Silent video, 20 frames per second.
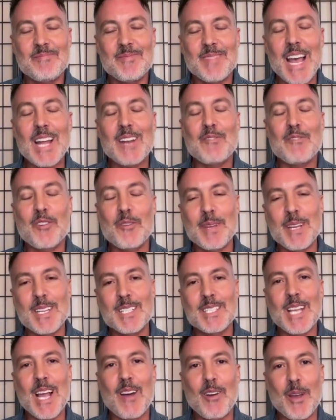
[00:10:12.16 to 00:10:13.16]
that for me
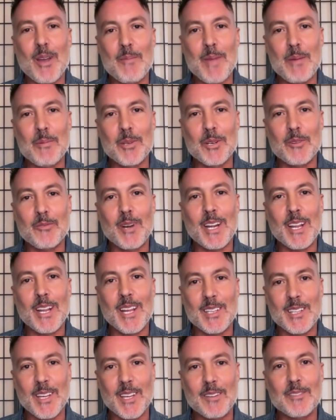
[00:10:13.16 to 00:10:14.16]
is how I'm able to
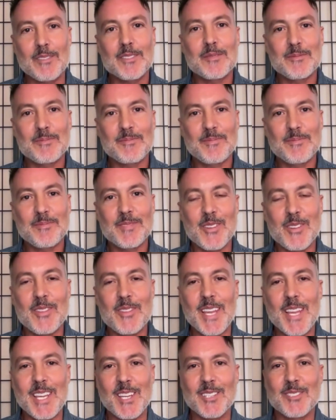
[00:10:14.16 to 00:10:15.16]
radiate love. So
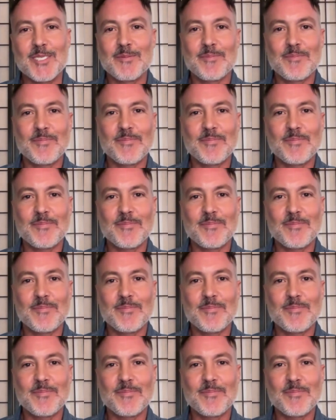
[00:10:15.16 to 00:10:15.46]
thank you.